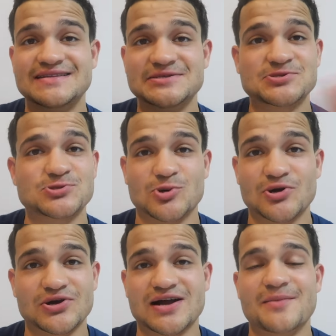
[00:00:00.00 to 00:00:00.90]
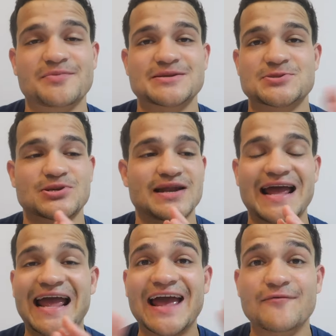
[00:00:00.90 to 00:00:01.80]
destroy your competition
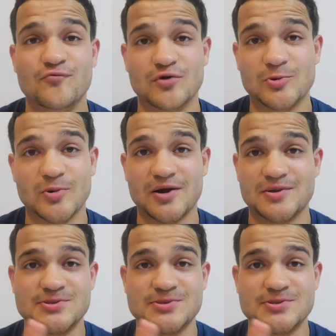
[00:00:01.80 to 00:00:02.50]
everywhere.